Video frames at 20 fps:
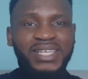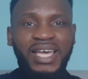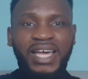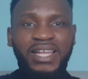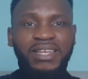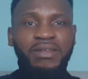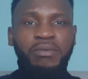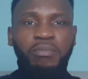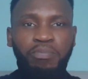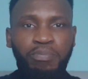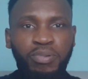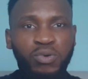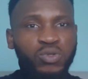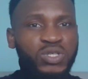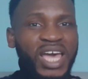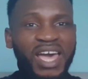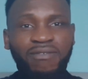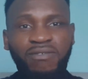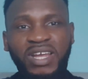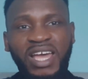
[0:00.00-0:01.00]
and put
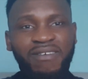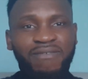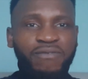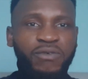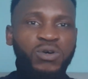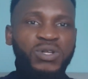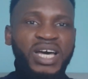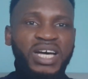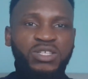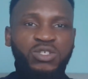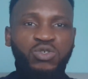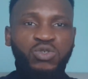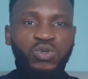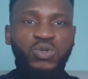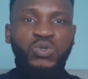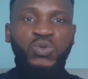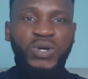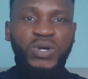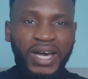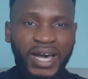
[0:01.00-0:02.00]
every effort that
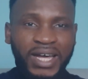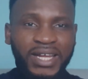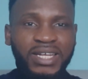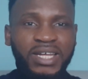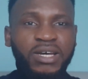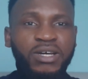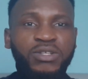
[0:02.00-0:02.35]
you can